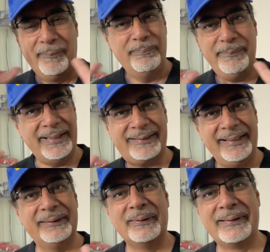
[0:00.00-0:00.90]
Mixed
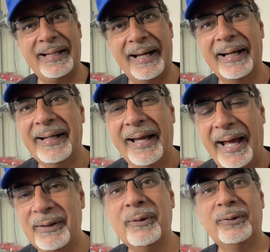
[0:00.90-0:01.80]
signals here.
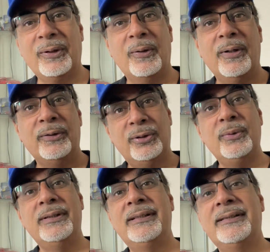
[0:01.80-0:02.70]
And also,
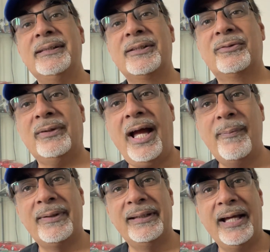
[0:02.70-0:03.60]
2 indigenous
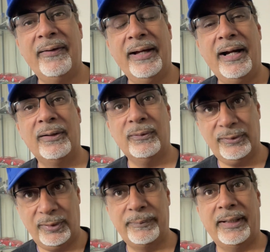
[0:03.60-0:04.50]
tribes in the area are
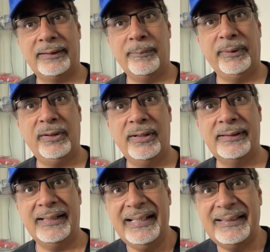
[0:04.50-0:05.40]
also objecting
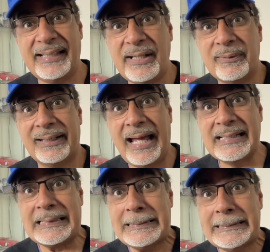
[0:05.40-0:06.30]
because it's sacred
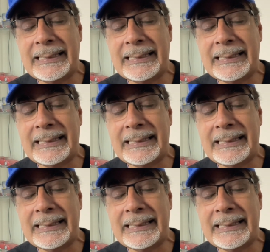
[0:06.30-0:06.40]
land.